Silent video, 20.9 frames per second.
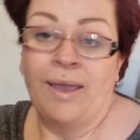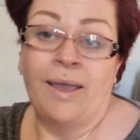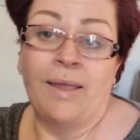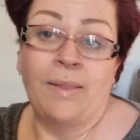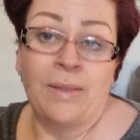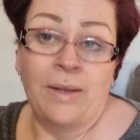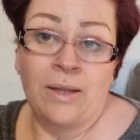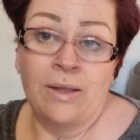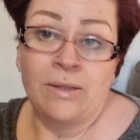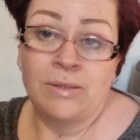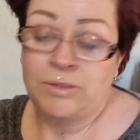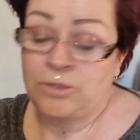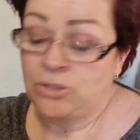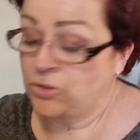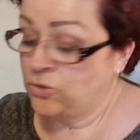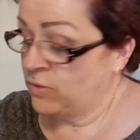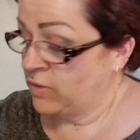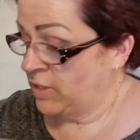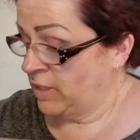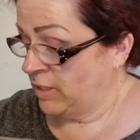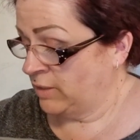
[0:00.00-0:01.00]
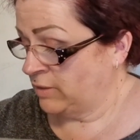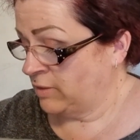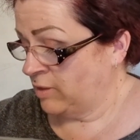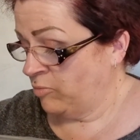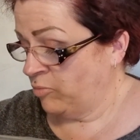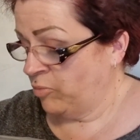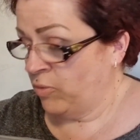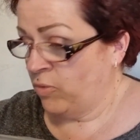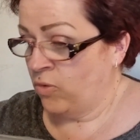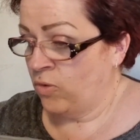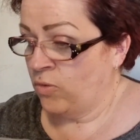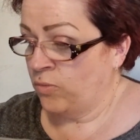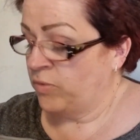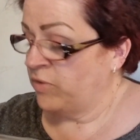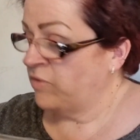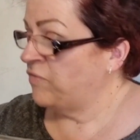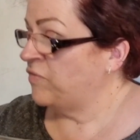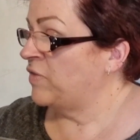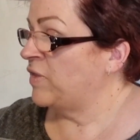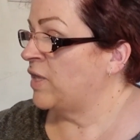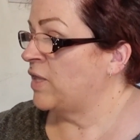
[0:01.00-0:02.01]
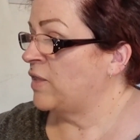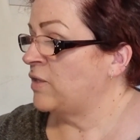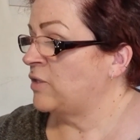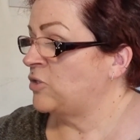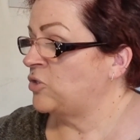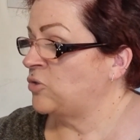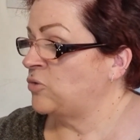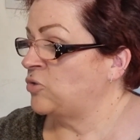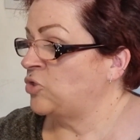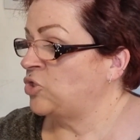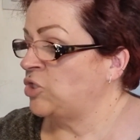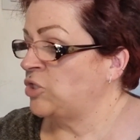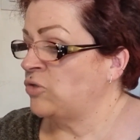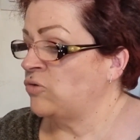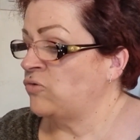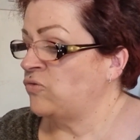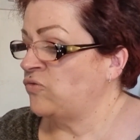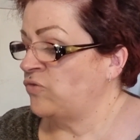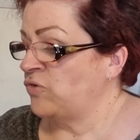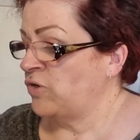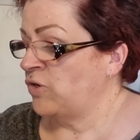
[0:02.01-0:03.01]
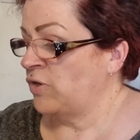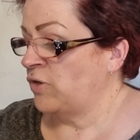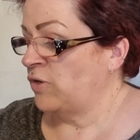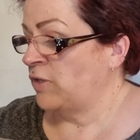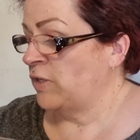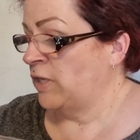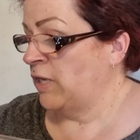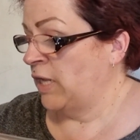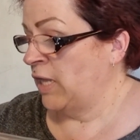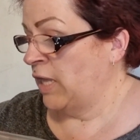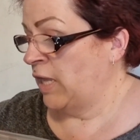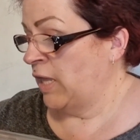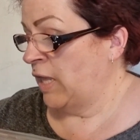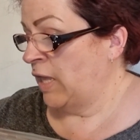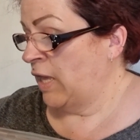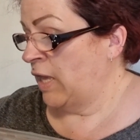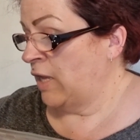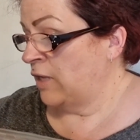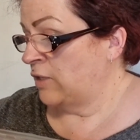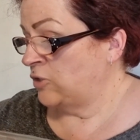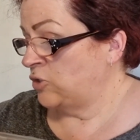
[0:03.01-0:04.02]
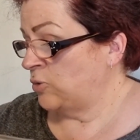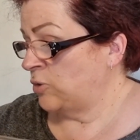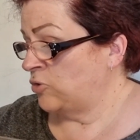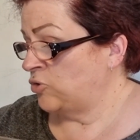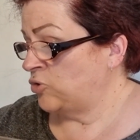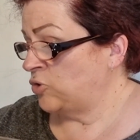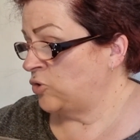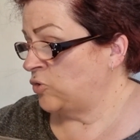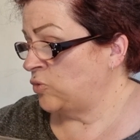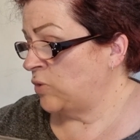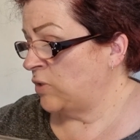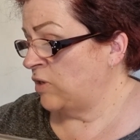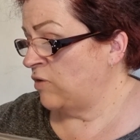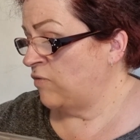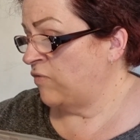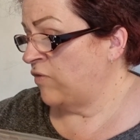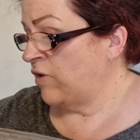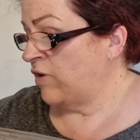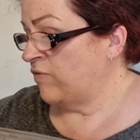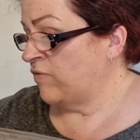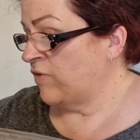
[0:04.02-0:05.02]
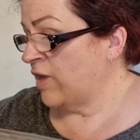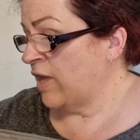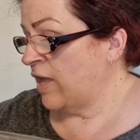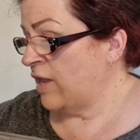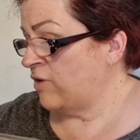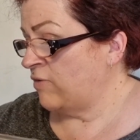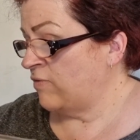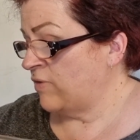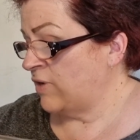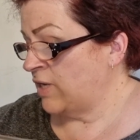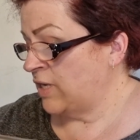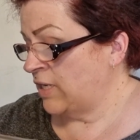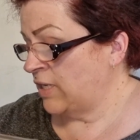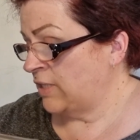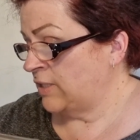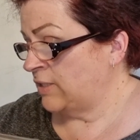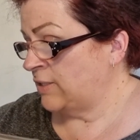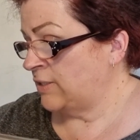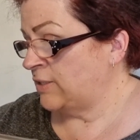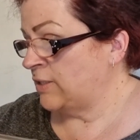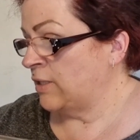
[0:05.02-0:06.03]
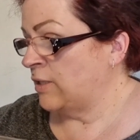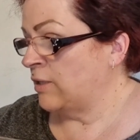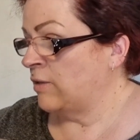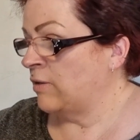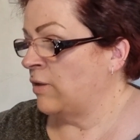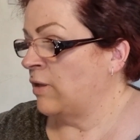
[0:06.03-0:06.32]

And the last two things I bought were for the other two children. 225 calories.